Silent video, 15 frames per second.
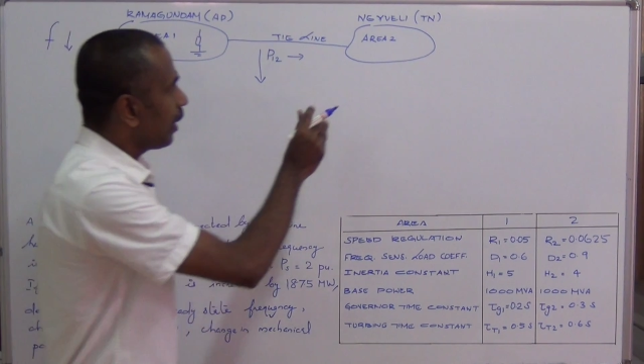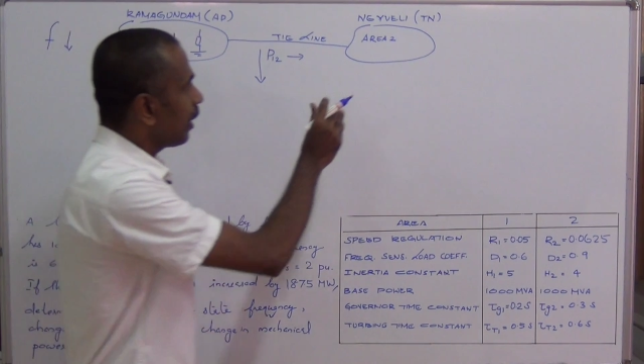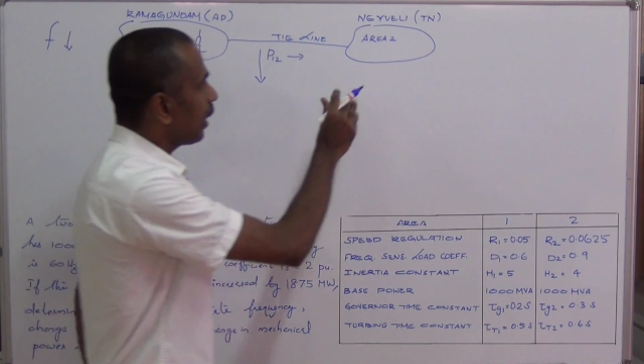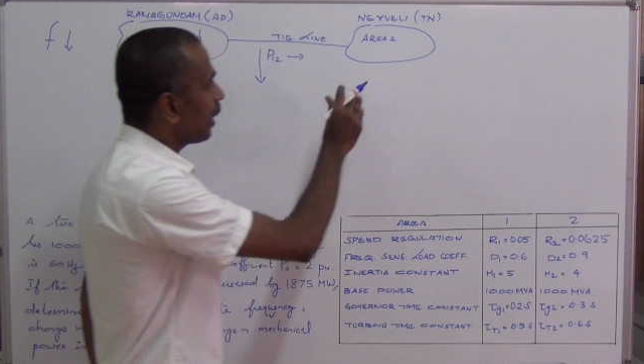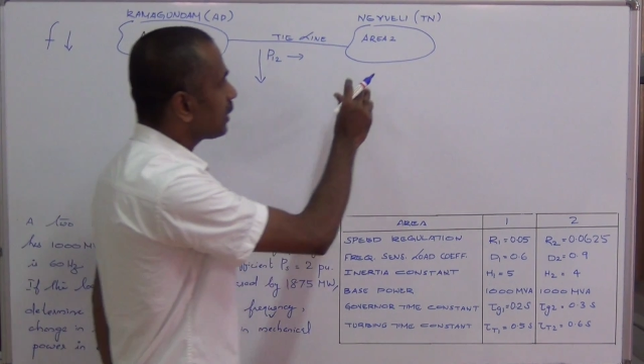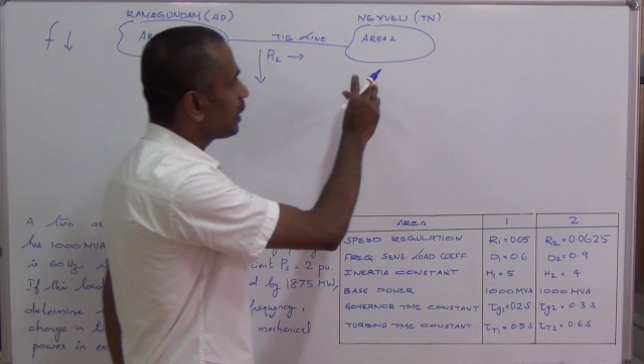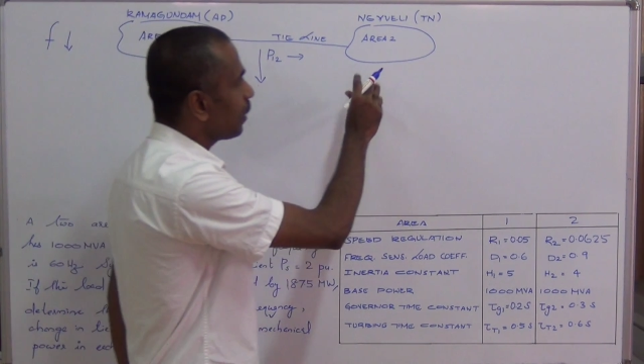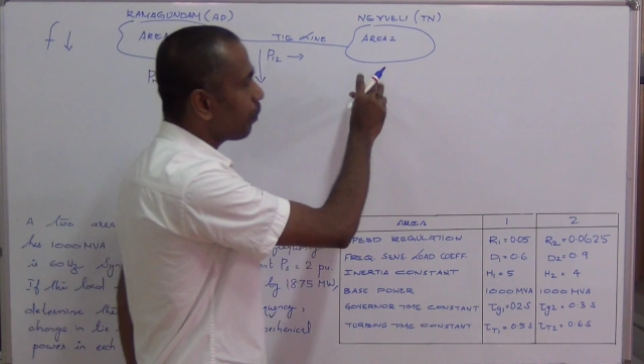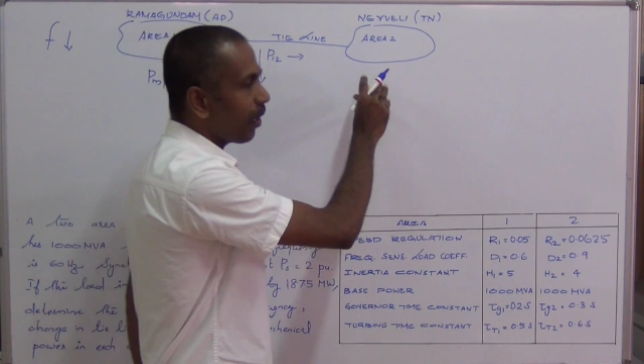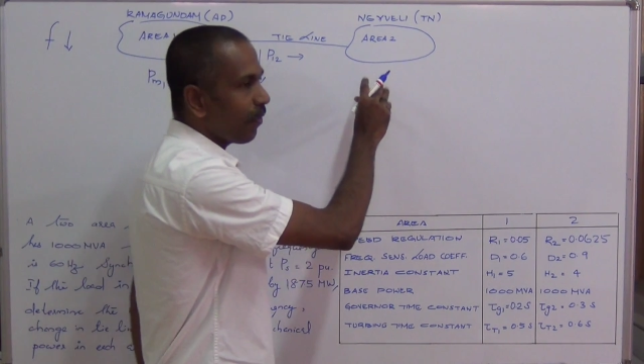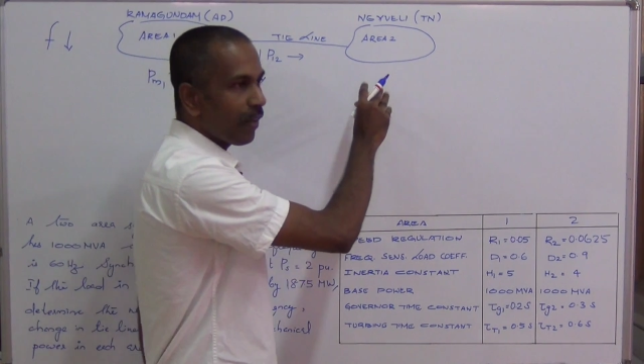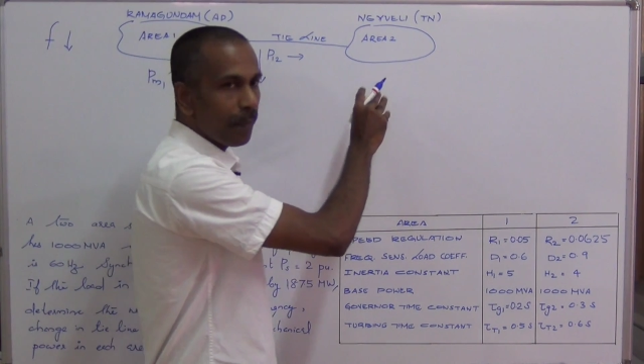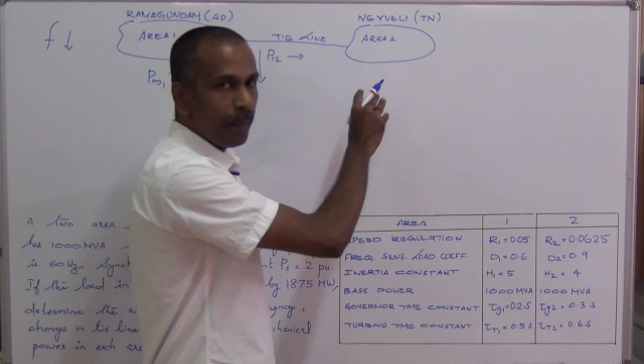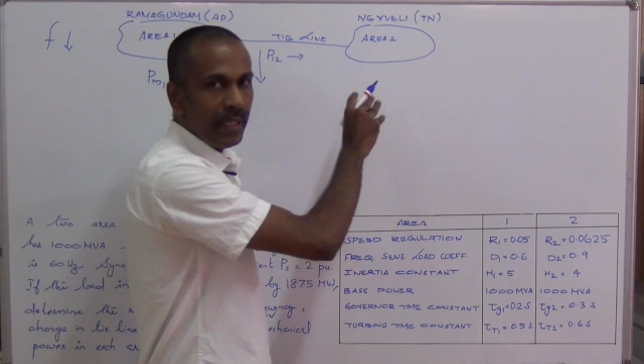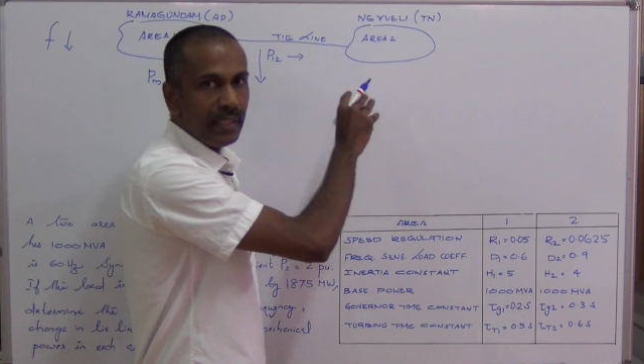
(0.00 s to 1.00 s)
As the
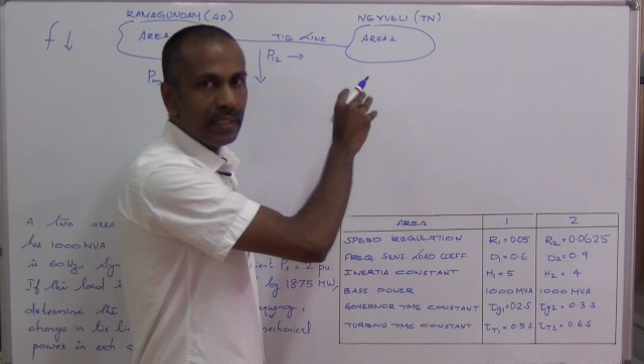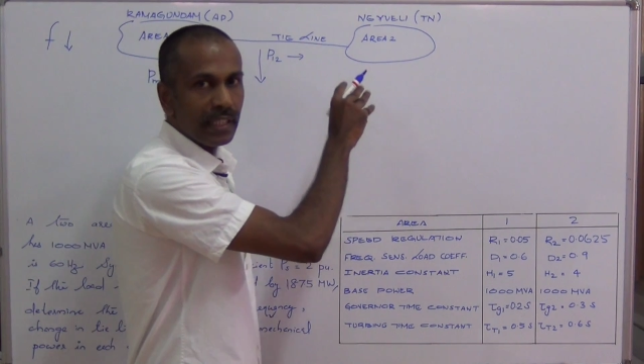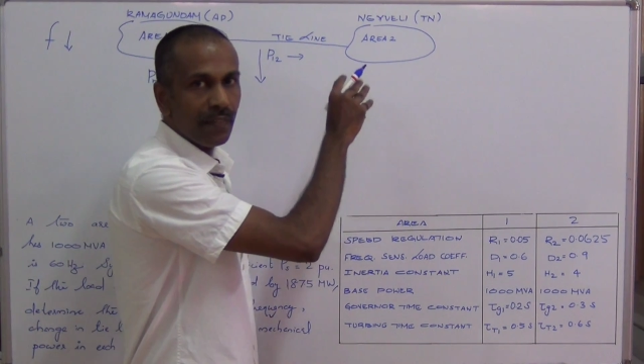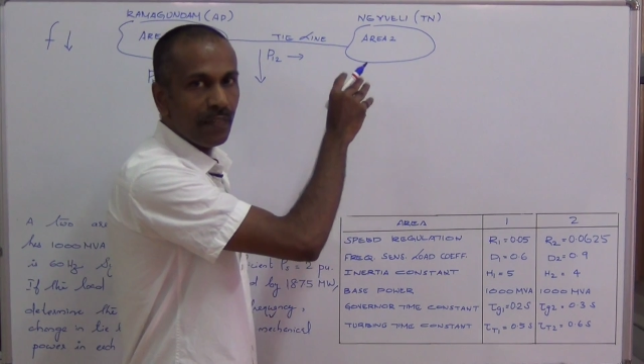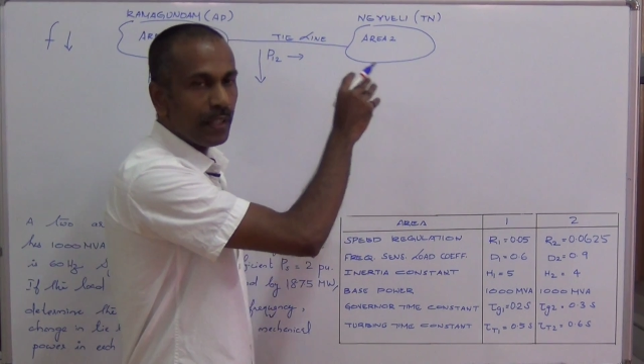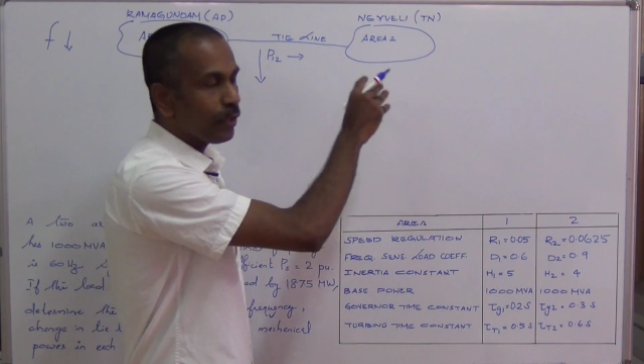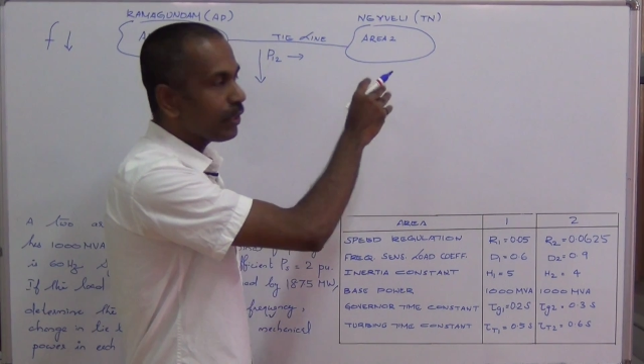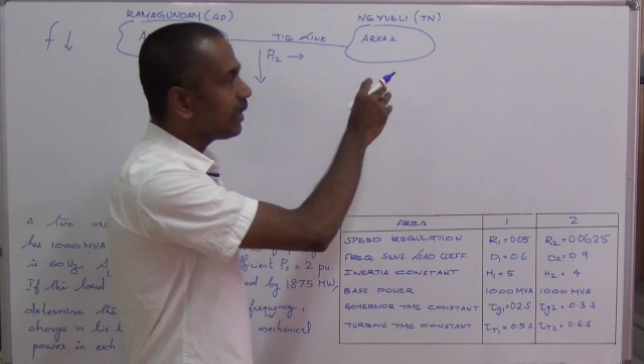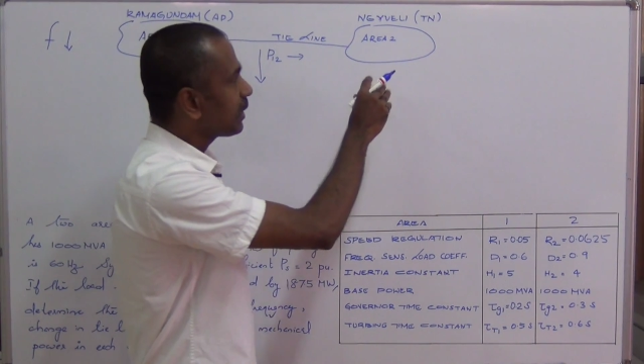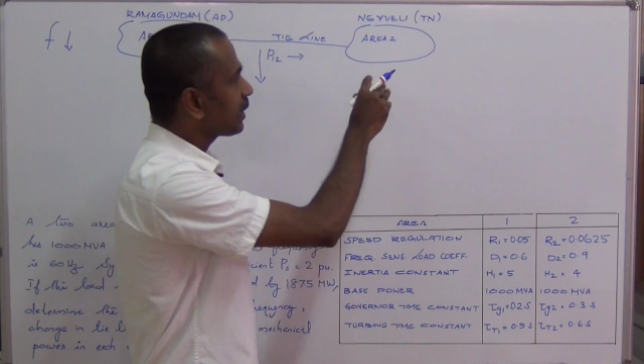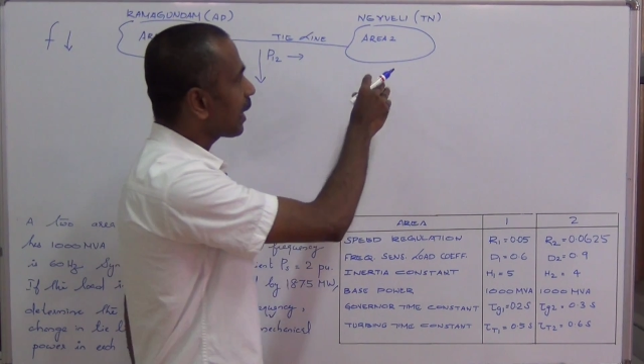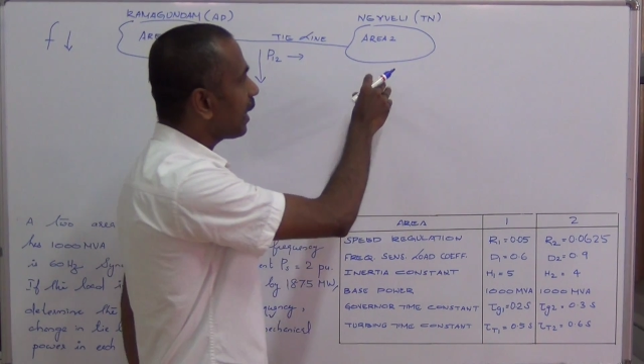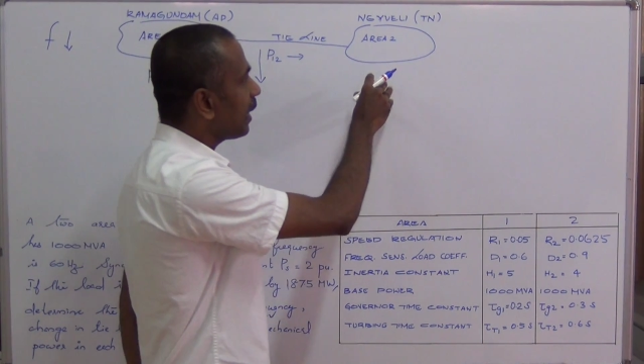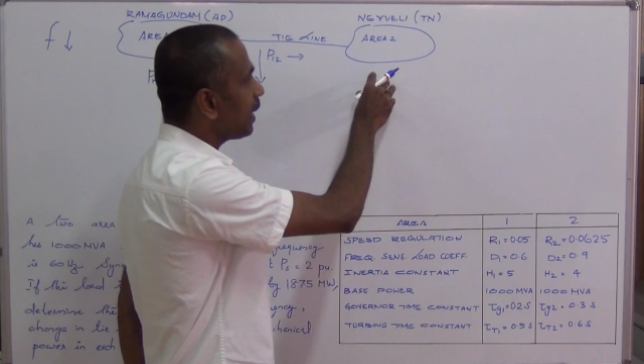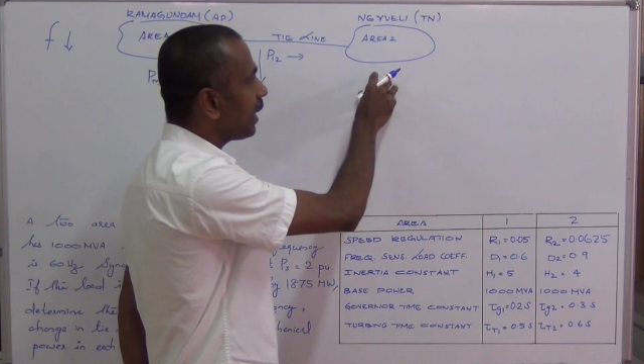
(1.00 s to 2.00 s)
power being given to the second